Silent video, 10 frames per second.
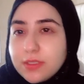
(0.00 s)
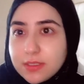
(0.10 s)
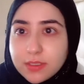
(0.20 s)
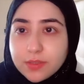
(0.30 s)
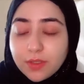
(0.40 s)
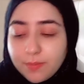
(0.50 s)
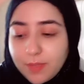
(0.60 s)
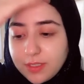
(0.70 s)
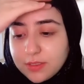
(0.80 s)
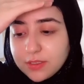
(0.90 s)
a serum,
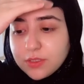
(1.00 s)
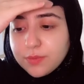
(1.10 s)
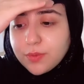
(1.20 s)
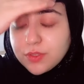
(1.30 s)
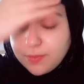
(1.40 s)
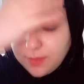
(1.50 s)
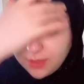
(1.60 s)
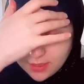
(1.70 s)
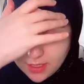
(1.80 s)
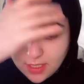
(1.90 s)
and it is supposed to be